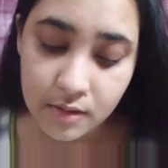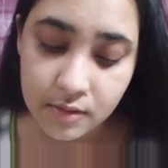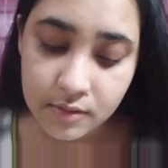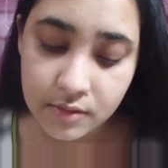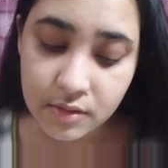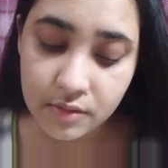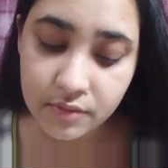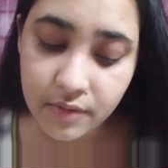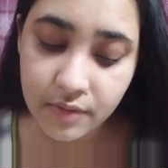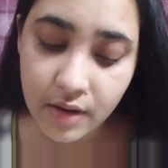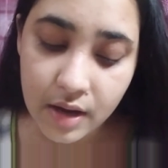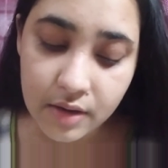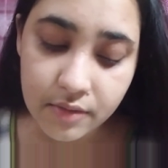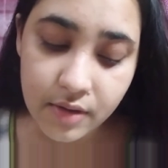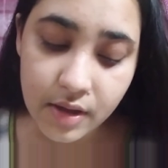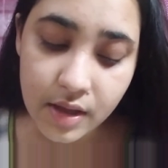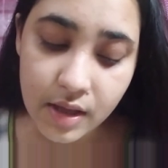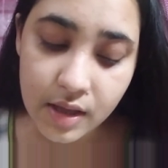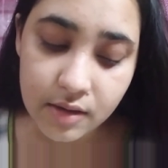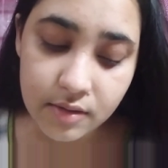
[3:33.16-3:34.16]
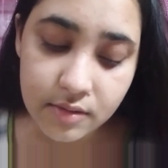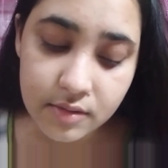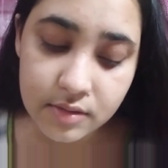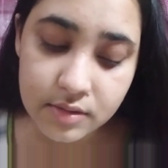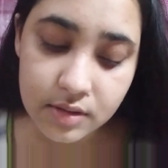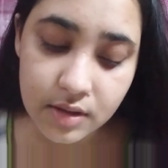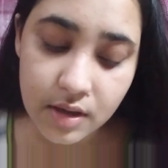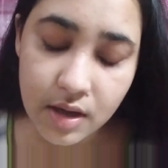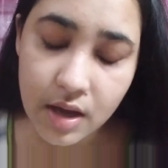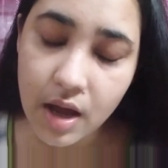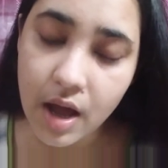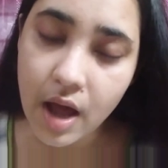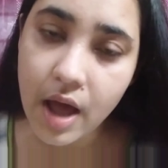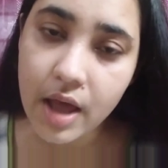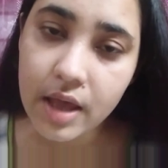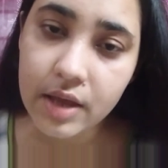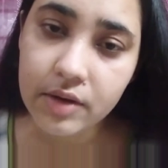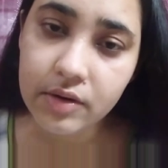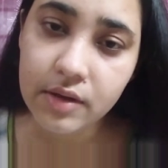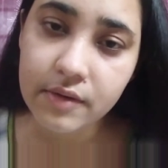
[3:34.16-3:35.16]
So why do we use
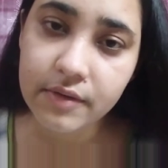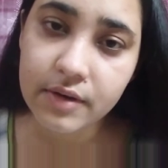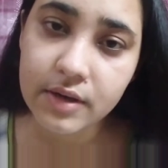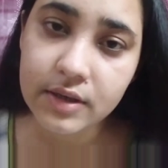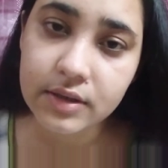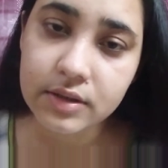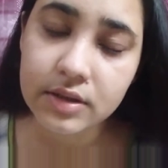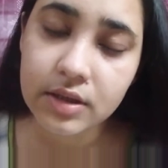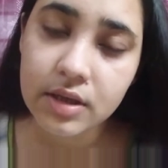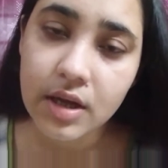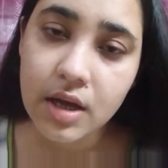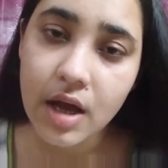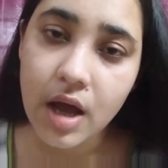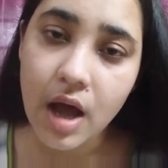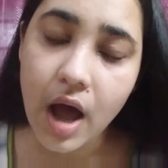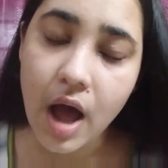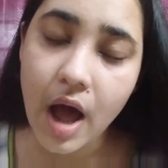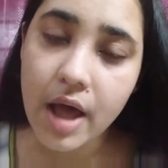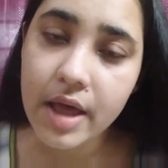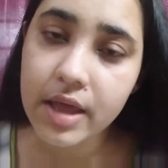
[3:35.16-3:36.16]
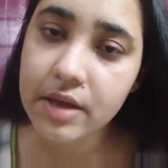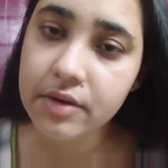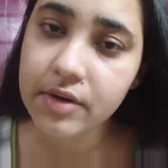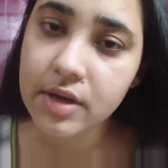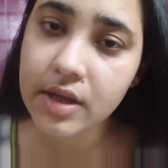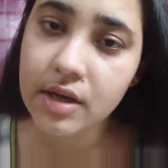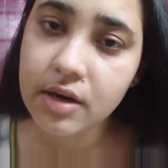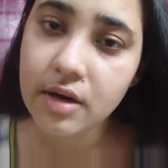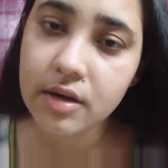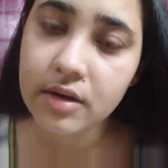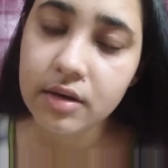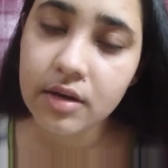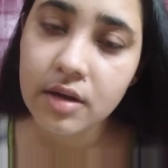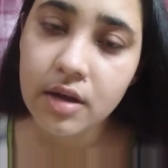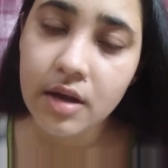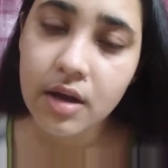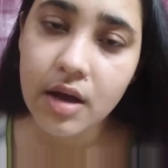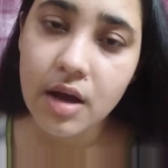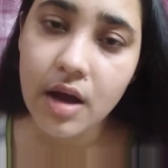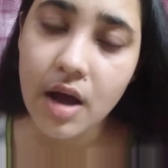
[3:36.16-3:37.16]
a universe, a union,
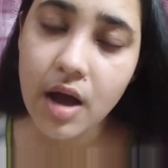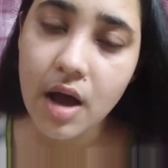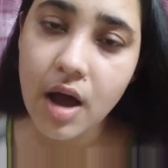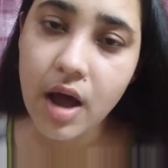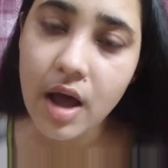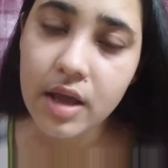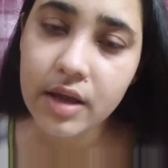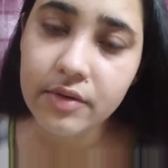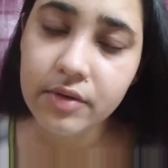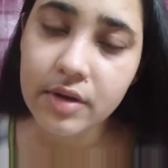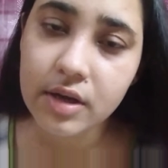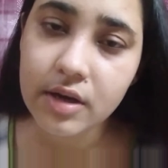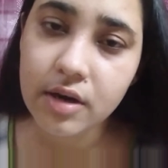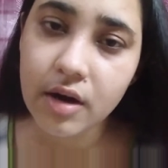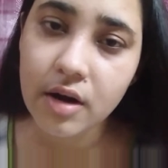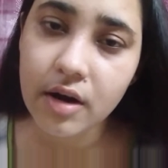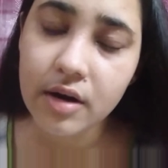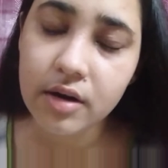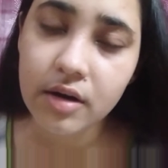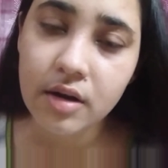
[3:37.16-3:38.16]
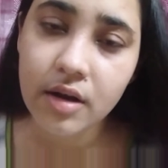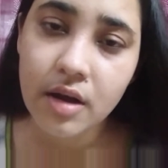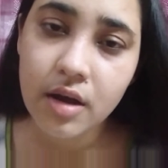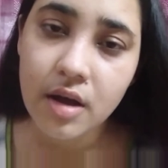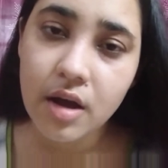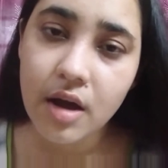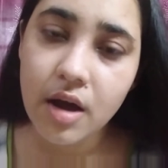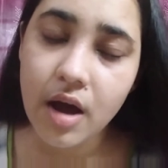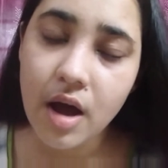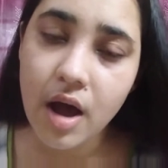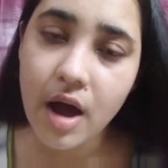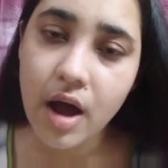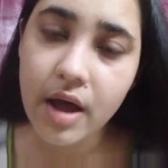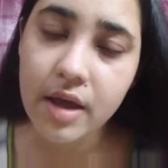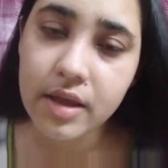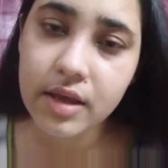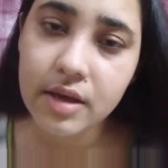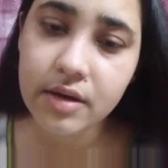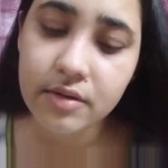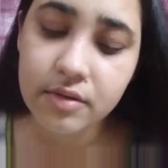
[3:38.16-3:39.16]
a unicorn, a
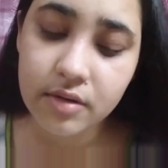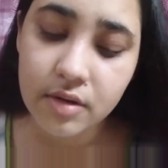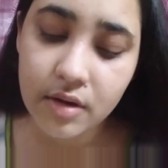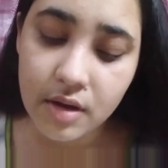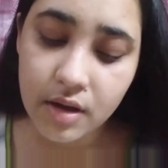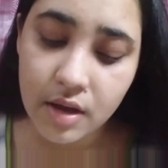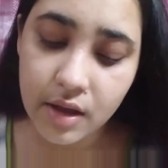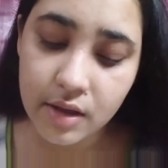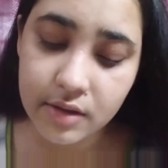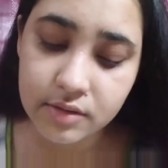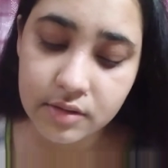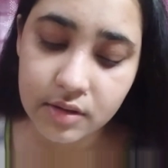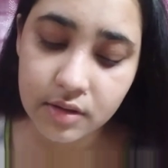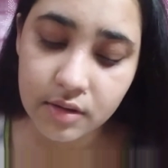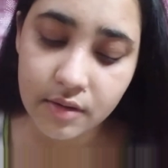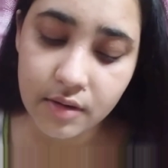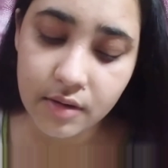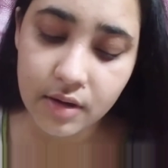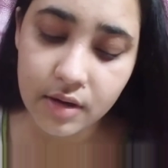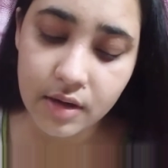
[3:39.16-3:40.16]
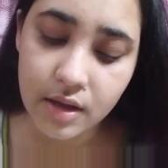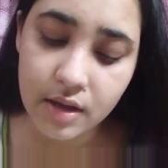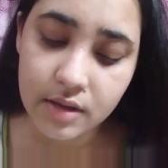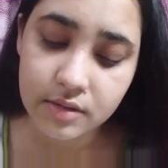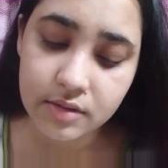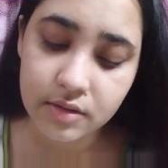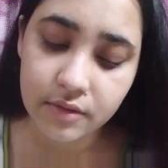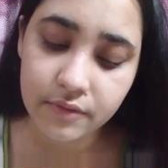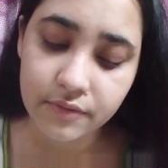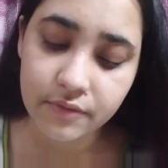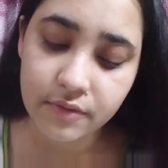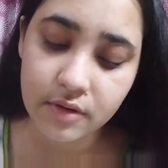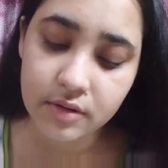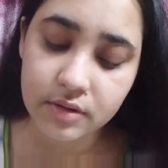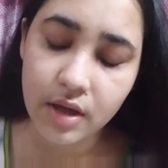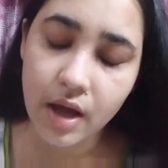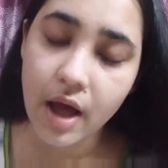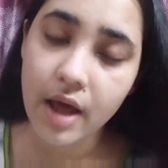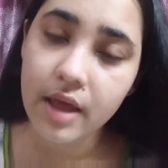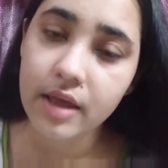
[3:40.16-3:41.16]
you, and so on and so forth?
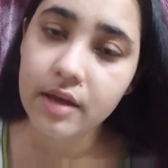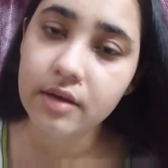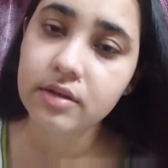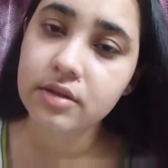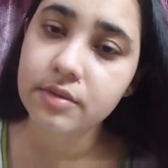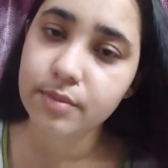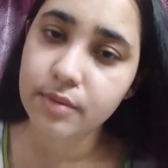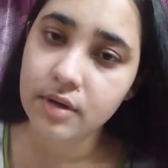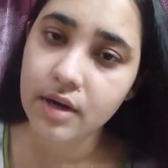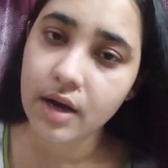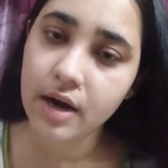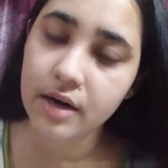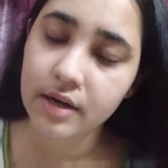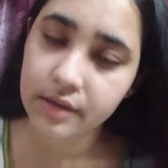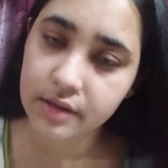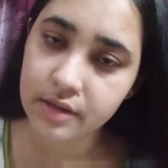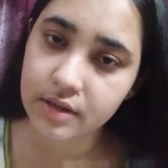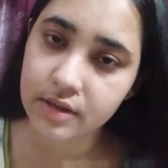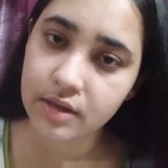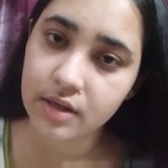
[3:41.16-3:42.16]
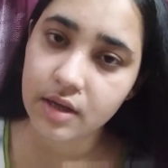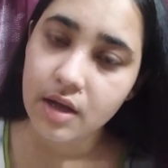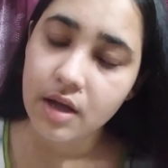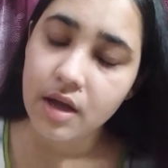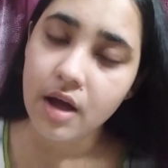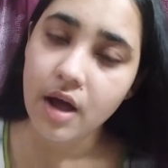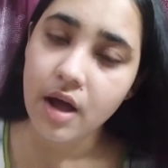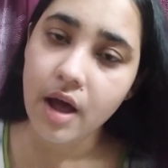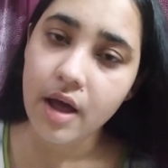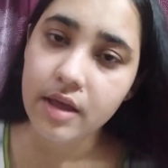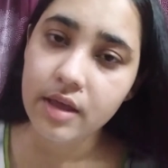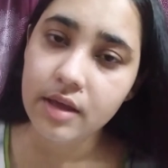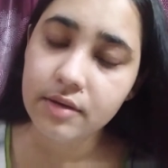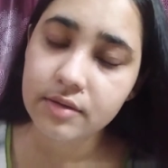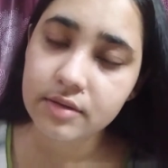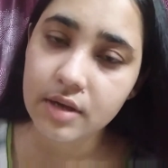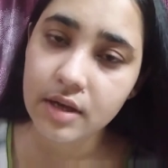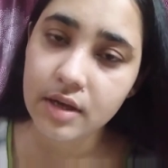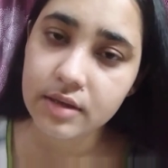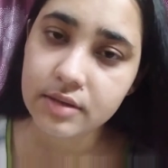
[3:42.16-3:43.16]
A useful article, a
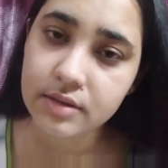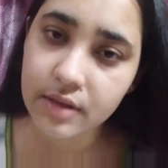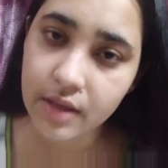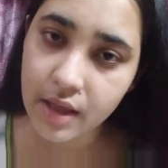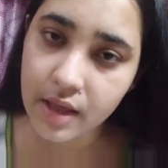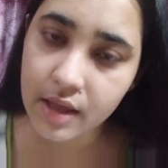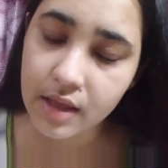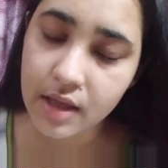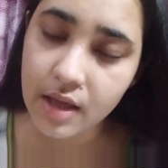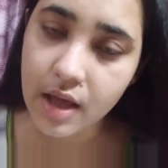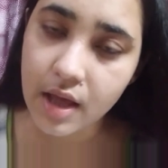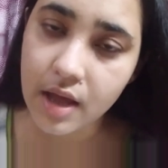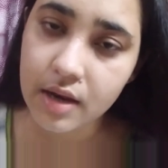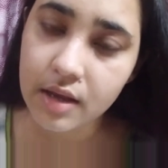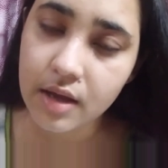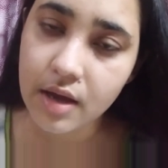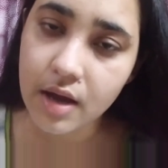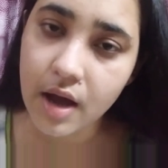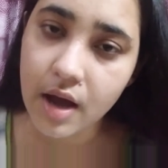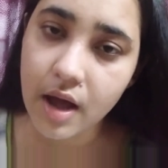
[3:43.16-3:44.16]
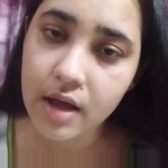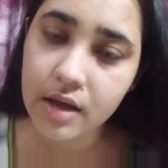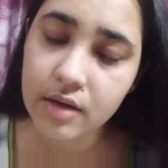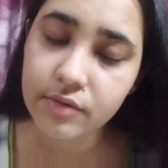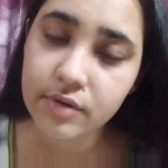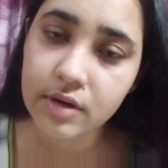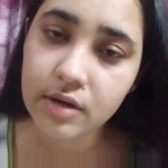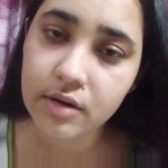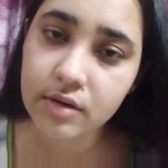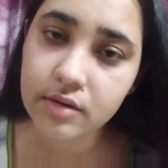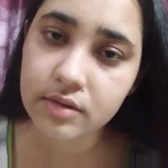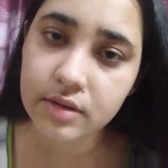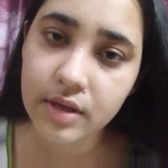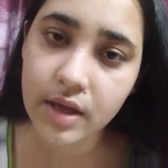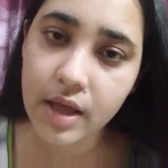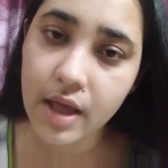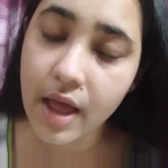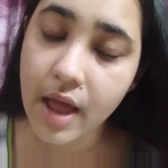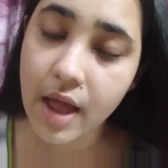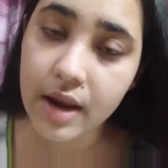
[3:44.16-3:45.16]
useless thing, and we don't
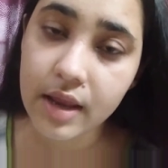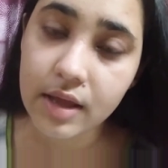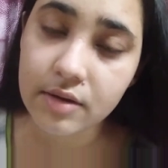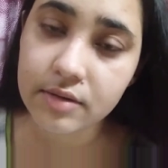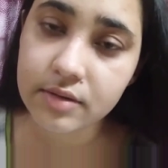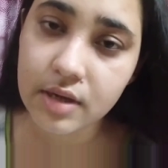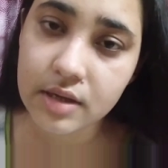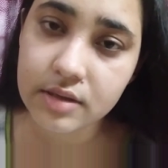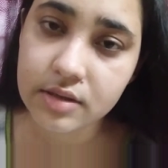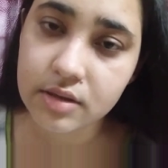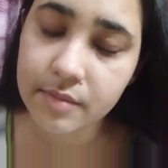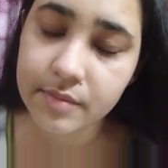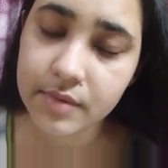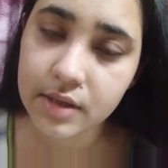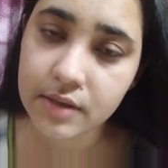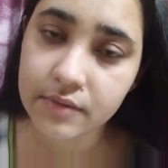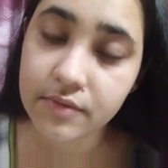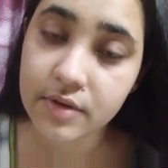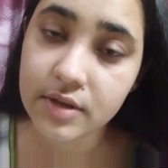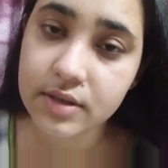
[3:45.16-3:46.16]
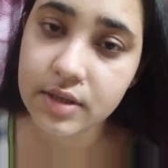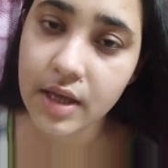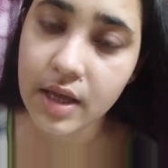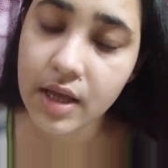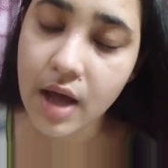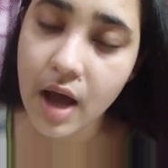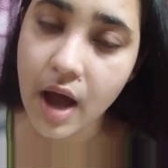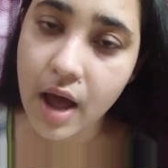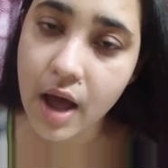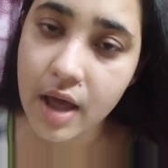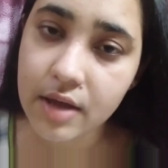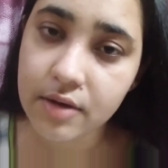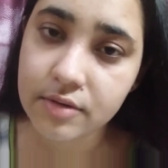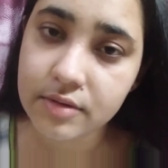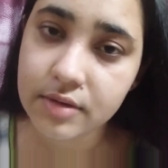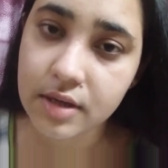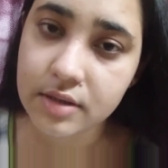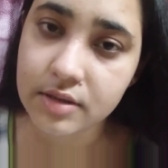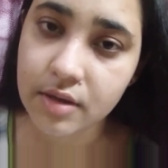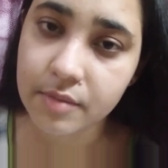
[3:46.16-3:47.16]
say an useless subject, we say a
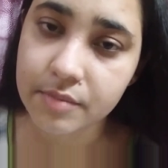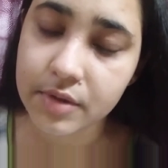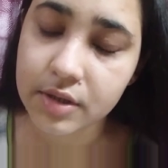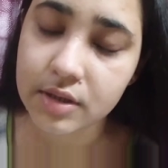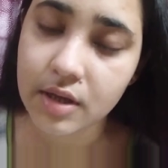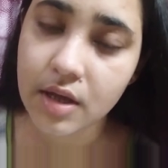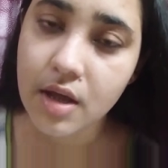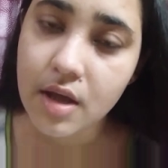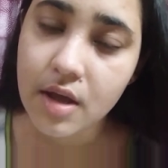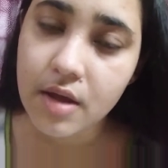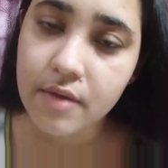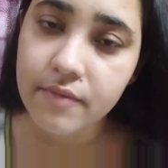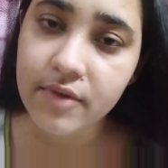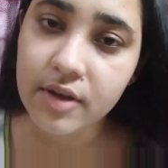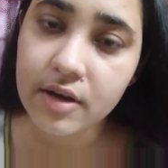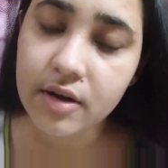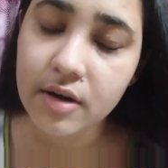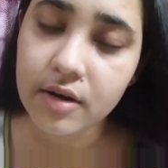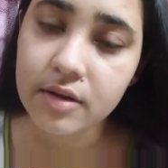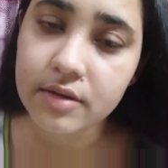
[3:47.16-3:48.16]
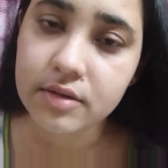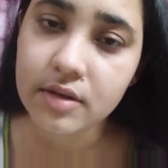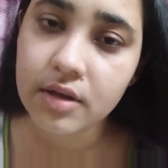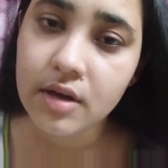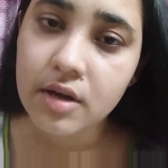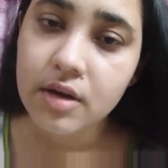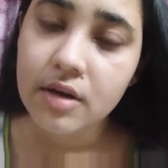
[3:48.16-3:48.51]
useless subject, because